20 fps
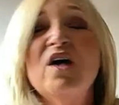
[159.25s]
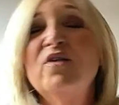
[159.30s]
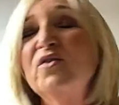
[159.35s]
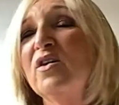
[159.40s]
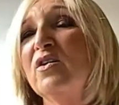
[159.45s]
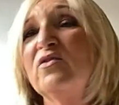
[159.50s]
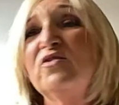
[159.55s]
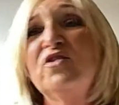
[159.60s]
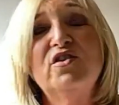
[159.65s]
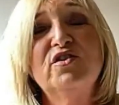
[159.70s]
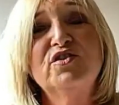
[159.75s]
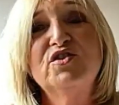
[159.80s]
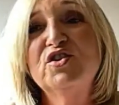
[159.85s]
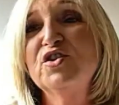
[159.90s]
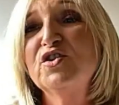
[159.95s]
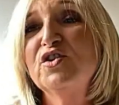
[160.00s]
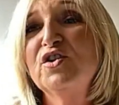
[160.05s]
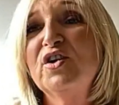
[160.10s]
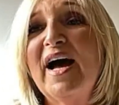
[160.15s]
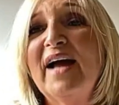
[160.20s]
not at
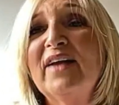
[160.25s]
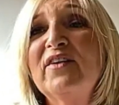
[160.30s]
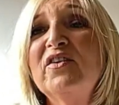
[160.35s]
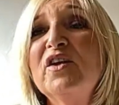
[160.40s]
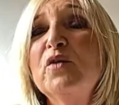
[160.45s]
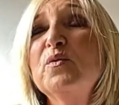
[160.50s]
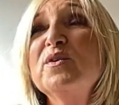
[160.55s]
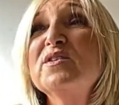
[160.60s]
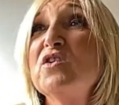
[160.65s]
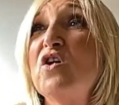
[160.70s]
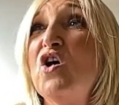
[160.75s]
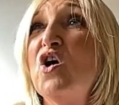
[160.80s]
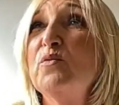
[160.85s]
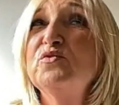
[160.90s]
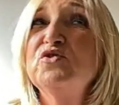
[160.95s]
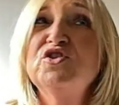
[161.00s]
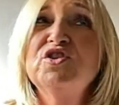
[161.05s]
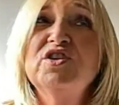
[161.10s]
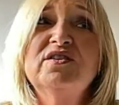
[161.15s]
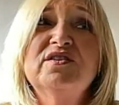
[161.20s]
all. And there was
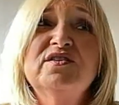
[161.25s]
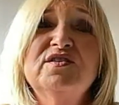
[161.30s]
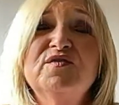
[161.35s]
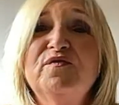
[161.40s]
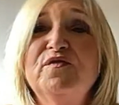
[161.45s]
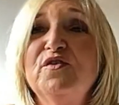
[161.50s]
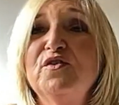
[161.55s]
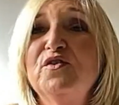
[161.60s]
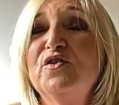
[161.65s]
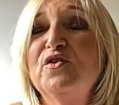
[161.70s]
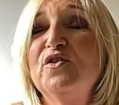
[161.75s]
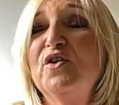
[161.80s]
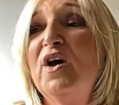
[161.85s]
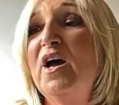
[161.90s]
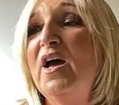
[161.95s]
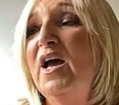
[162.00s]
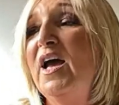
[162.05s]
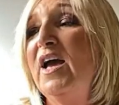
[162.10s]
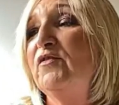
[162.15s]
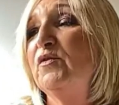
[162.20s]
options for
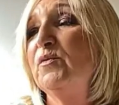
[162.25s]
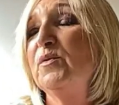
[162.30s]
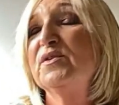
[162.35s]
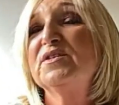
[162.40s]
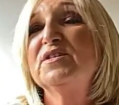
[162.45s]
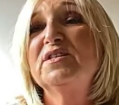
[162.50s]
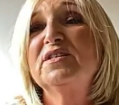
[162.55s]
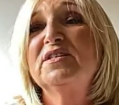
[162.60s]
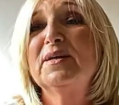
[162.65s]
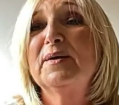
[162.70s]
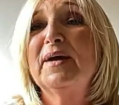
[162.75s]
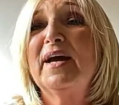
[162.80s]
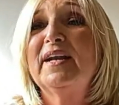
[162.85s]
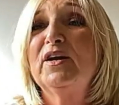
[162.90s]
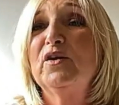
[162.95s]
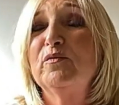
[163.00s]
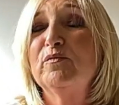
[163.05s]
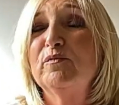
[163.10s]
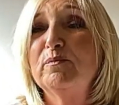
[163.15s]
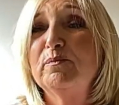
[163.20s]
if you wanted to get
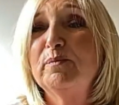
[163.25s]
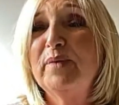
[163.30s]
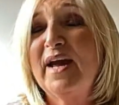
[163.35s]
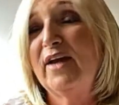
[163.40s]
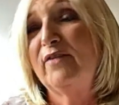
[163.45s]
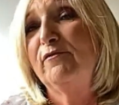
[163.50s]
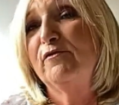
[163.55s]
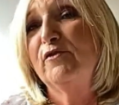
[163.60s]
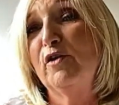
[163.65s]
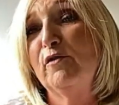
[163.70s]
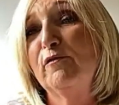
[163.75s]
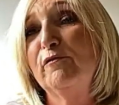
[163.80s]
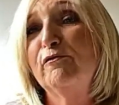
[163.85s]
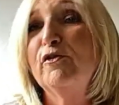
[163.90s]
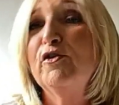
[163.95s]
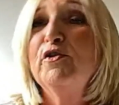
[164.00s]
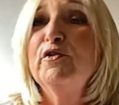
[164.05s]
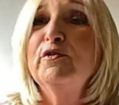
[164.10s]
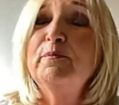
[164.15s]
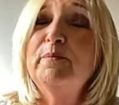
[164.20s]
it, pay for it up
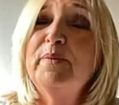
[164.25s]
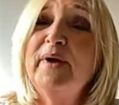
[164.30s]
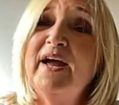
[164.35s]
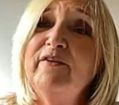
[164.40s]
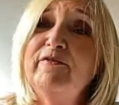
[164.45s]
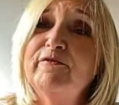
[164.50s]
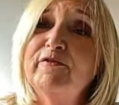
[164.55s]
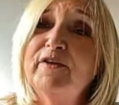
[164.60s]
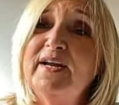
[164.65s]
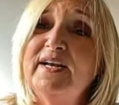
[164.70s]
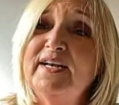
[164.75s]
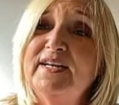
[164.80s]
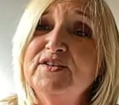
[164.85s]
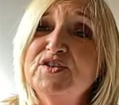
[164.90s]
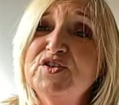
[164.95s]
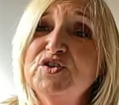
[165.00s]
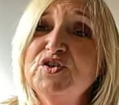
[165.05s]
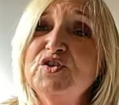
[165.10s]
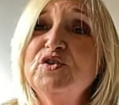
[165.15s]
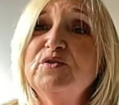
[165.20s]
front, pay for it in
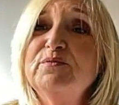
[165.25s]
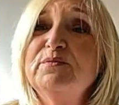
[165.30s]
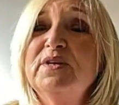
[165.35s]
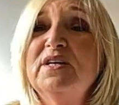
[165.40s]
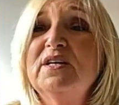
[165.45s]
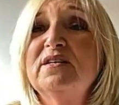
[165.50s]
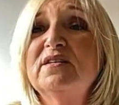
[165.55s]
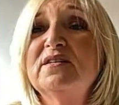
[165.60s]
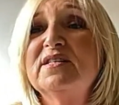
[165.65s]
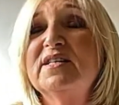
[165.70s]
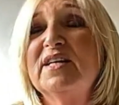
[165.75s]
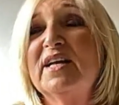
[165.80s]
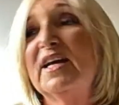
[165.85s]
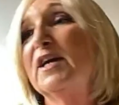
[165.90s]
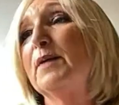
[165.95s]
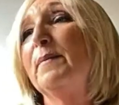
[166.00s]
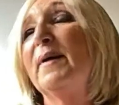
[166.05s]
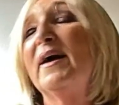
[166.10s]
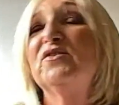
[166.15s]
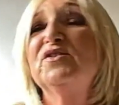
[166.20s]
installments, think
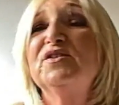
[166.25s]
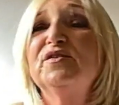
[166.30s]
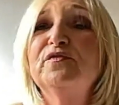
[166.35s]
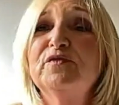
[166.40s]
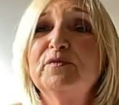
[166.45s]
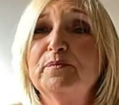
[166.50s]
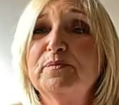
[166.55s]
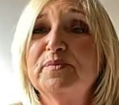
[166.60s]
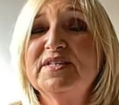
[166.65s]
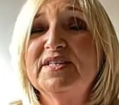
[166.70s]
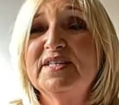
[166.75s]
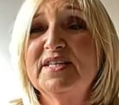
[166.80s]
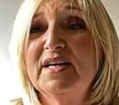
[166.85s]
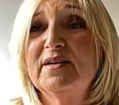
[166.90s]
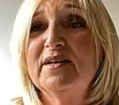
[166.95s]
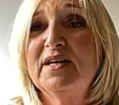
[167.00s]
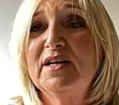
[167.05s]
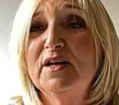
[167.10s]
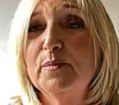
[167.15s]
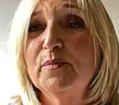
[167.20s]
about different
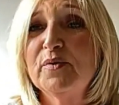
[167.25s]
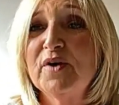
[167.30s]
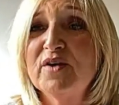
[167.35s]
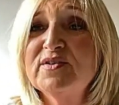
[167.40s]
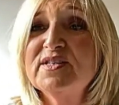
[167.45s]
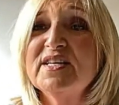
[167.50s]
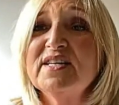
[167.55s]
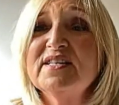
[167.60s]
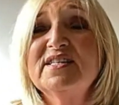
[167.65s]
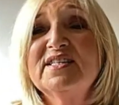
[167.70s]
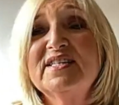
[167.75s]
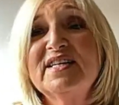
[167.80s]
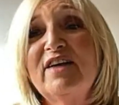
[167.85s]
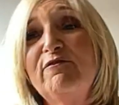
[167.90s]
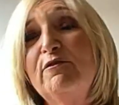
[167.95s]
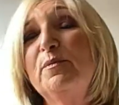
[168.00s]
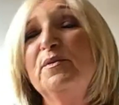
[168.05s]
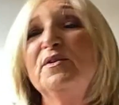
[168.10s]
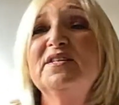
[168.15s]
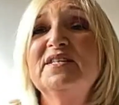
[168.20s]
processes.
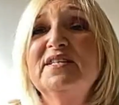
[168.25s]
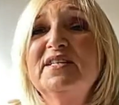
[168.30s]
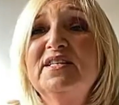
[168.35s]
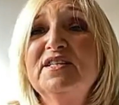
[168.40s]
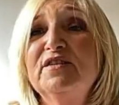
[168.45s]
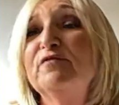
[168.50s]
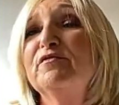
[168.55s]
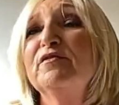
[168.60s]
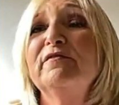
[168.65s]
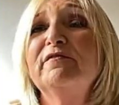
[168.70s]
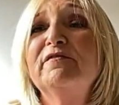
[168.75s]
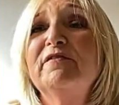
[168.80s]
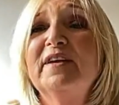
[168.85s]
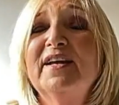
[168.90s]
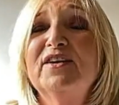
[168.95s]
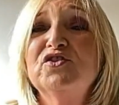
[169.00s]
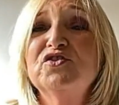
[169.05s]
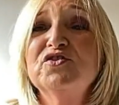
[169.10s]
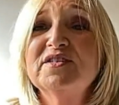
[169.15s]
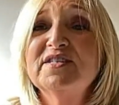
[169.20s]
Everybody's in different
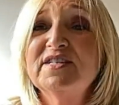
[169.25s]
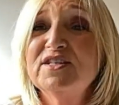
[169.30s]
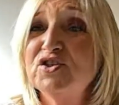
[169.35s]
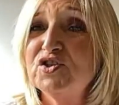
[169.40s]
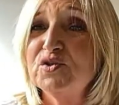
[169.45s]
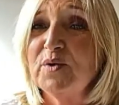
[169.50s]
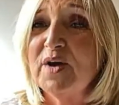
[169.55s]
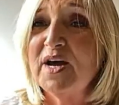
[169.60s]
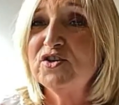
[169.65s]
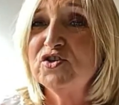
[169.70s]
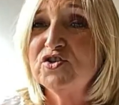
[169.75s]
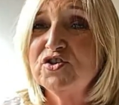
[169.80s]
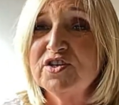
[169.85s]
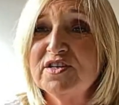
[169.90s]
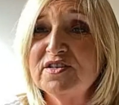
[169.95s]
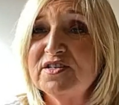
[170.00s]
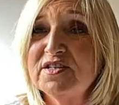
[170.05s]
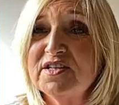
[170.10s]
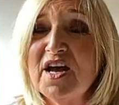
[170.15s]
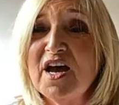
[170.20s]
financial
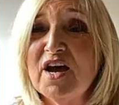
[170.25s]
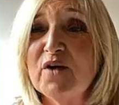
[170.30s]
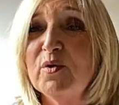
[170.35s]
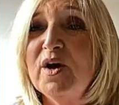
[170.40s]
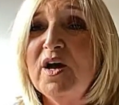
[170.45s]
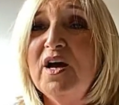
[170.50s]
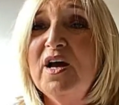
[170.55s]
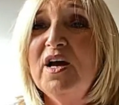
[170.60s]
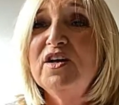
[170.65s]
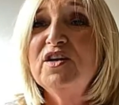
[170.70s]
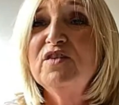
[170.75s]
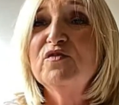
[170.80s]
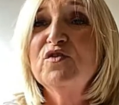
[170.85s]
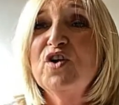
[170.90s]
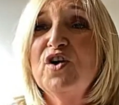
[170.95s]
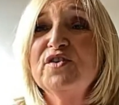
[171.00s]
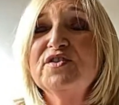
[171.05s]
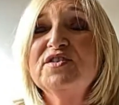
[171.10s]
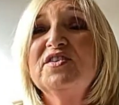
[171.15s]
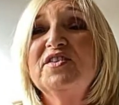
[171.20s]
situations. So you've
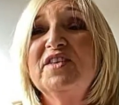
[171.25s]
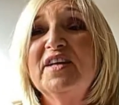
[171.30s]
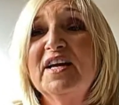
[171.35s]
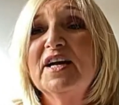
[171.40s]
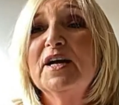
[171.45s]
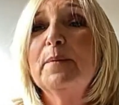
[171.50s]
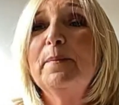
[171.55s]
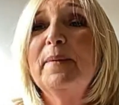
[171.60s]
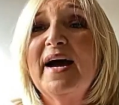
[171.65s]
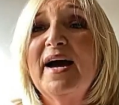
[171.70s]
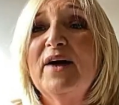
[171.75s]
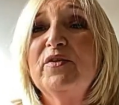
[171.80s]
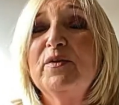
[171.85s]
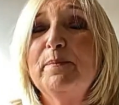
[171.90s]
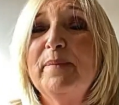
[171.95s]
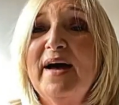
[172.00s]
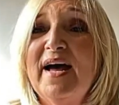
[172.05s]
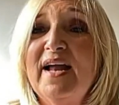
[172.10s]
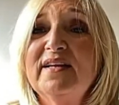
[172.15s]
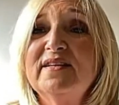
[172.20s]
got to think about the
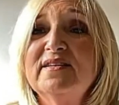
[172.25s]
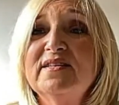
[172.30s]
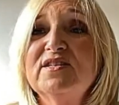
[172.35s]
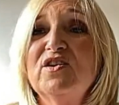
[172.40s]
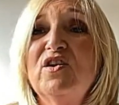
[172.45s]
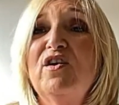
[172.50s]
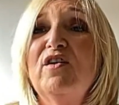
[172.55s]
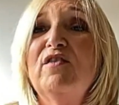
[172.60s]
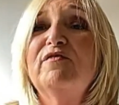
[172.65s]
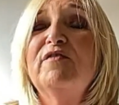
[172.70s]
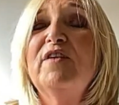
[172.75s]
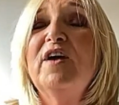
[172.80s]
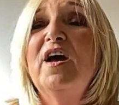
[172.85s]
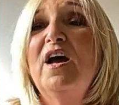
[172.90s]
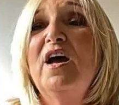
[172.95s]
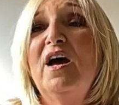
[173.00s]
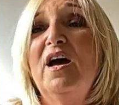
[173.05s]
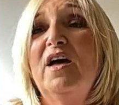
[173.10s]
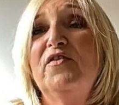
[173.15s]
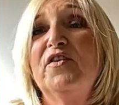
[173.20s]
balance of
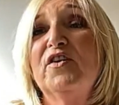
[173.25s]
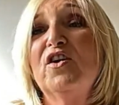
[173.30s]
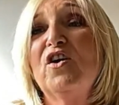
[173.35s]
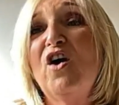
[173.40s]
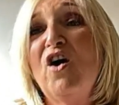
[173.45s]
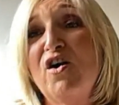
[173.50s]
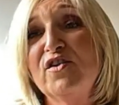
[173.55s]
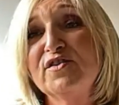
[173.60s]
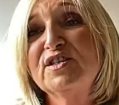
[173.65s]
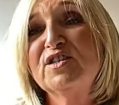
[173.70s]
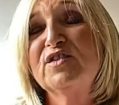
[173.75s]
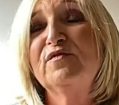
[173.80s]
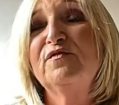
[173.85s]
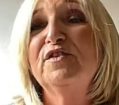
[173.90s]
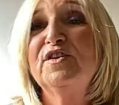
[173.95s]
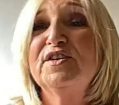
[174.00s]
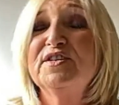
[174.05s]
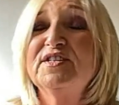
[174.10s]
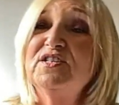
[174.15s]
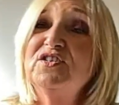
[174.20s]
the cost
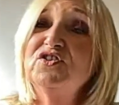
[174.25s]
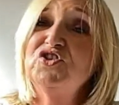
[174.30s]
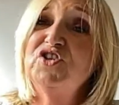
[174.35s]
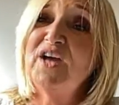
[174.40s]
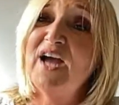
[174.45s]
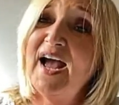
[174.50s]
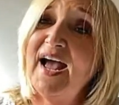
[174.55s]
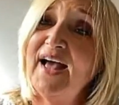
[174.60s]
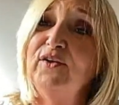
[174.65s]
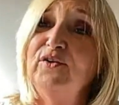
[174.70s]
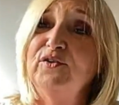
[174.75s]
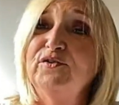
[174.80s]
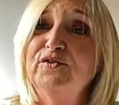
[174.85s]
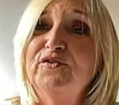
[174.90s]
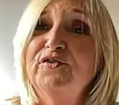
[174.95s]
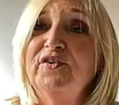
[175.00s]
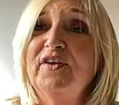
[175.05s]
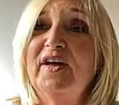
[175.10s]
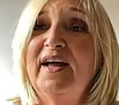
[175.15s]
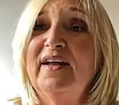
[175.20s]
versus your
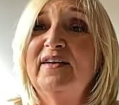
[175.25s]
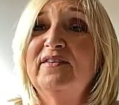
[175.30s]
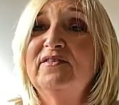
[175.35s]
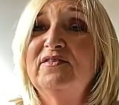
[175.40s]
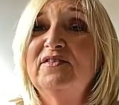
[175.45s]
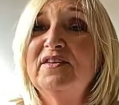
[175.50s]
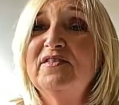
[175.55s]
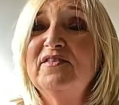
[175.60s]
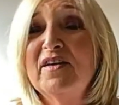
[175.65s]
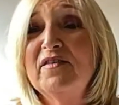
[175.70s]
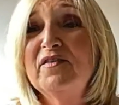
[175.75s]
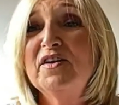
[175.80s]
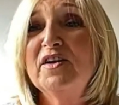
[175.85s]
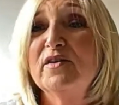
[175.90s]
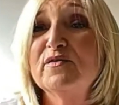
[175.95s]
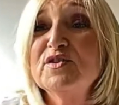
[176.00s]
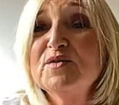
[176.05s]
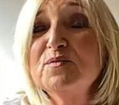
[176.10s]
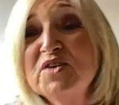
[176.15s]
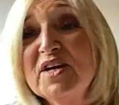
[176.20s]
health. And that, you know,
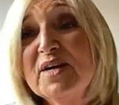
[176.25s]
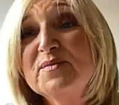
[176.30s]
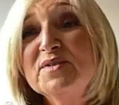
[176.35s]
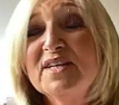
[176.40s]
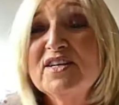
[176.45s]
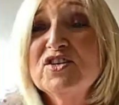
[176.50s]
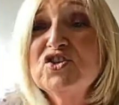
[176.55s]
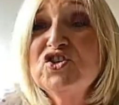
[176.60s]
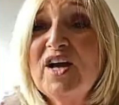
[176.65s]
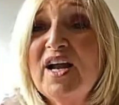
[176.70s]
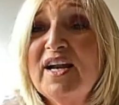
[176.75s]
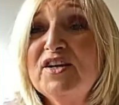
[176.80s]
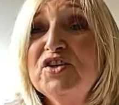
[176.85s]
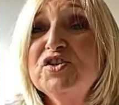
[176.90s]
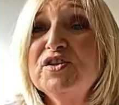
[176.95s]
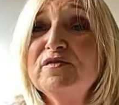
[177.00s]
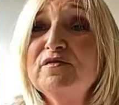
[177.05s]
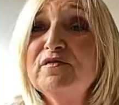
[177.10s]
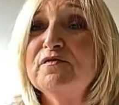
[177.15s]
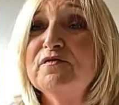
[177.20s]
sometimes that's
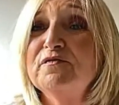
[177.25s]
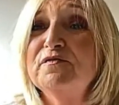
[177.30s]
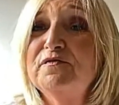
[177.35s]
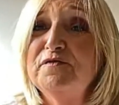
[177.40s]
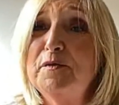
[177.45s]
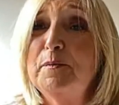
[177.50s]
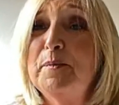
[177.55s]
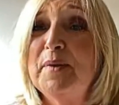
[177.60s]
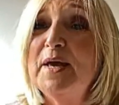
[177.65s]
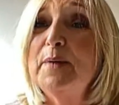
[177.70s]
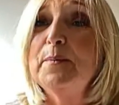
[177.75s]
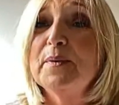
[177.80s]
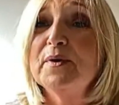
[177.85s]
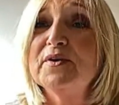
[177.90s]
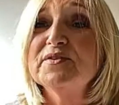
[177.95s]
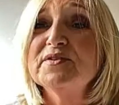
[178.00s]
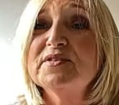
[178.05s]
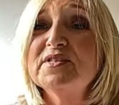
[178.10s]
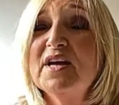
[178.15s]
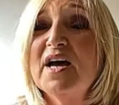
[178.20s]
challenging for
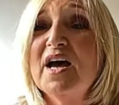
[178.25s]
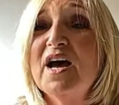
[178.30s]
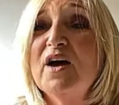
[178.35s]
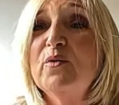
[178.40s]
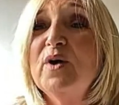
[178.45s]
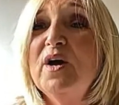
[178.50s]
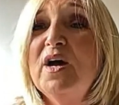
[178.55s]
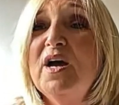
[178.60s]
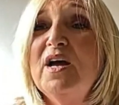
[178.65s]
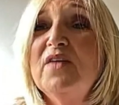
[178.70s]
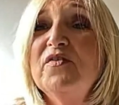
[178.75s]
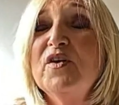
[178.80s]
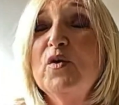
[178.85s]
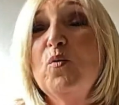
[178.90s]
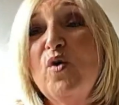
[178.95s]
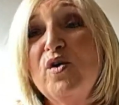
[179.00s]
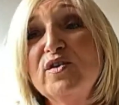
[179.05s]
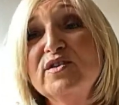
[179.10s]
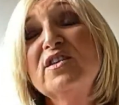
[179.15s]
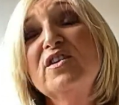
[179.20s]
people. So there
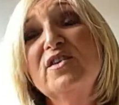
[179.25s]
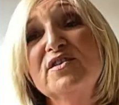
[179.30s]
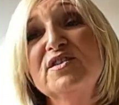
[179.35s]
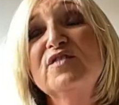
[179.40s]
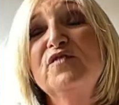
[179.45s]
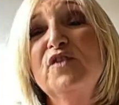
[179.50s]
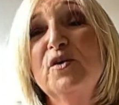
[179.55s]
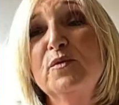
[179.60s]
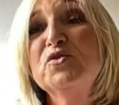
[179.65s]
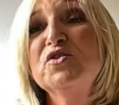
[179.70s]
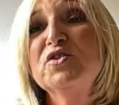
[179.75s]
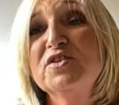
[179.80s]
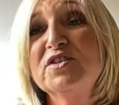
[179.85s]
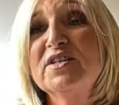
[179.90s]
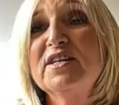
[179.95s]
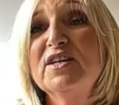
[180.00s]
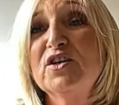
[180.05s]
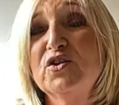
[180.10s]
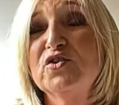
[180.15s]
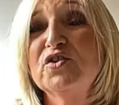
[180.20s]
was lots of options
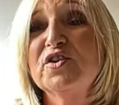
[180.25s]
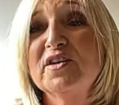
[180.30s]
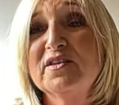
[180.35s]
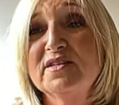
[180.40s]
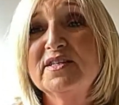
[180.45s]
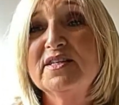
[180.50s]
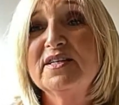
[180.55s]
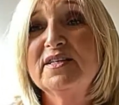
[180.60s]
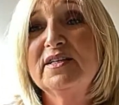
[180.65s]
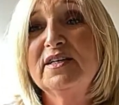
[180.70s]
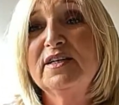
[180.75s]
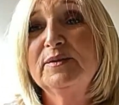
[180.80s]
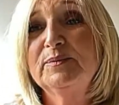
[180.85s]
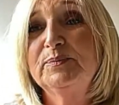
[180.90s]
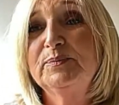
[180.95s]
that you could consider.